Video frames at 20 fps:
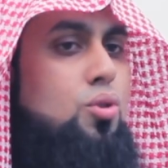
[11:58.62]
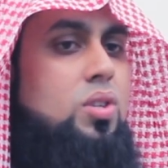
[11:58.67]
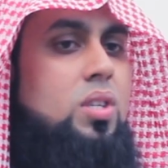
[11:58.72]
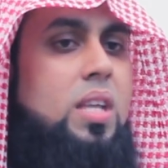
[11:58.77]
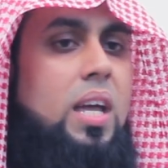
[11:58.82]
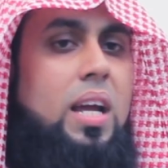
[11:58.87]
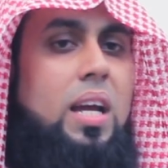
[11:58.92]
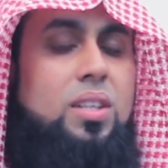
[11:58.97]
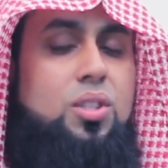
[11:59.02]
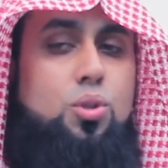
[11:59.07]
to,
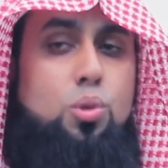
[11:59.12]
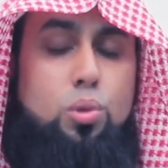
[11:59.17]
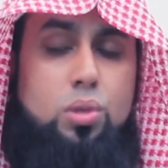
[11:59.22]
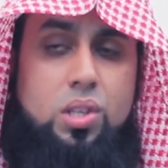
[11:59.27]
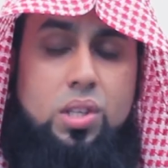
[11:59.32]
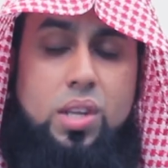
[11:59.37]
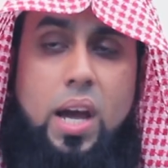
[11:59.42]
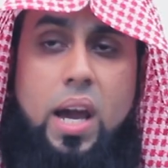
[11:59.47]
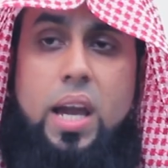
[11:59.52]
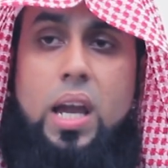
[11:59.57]
say, to
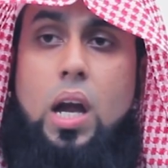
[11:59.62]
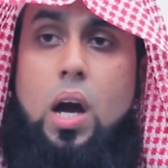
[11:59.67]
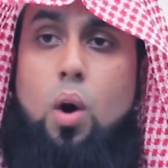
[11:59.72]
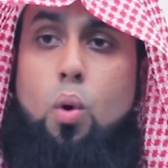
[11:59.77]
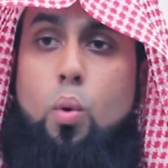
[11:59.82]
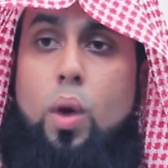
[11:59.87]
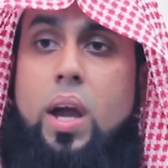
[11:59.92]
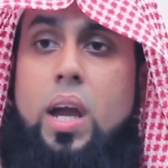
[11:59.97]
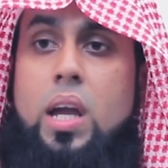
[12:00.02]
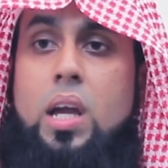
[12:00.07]
stay
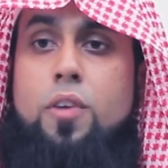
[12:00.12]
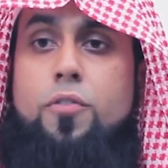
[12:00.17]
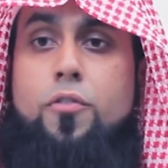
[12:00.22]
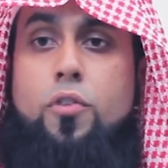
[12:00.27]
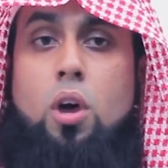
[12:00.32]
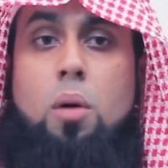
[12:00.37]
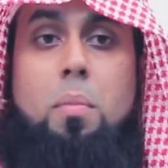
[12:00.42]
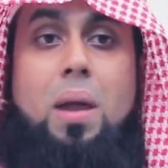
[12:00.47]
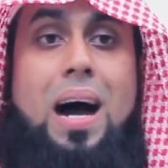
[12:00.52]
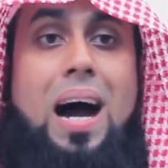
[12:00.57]
away
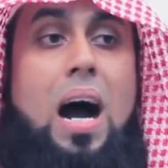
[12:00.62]
from